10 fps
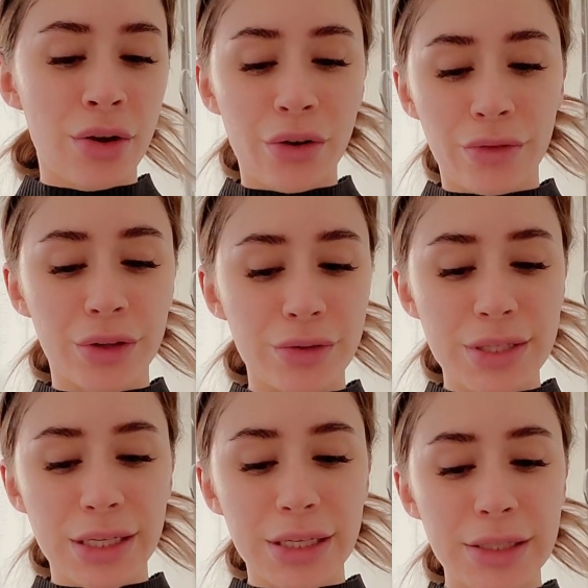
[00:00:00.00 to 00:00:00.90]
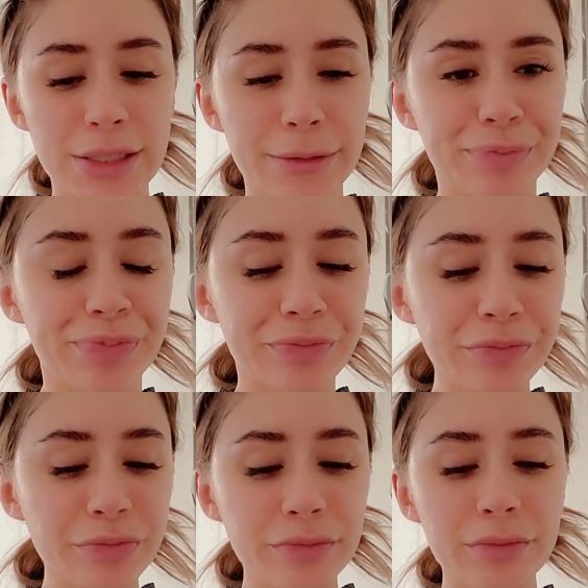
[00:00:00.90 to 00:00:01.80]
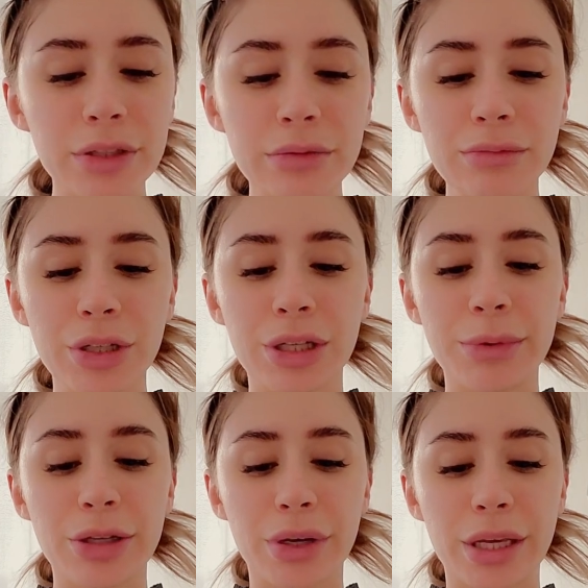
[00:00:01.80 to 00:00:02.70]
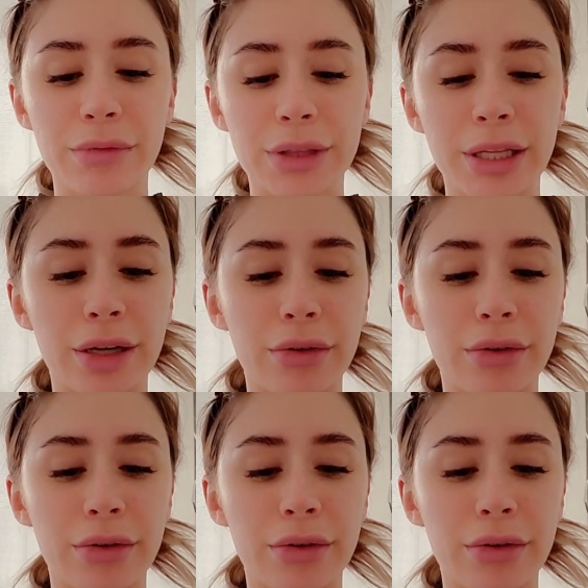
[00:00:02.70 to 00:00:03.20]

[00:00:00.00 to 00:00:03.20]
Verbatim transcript: over those years. I'm gonna be going in with the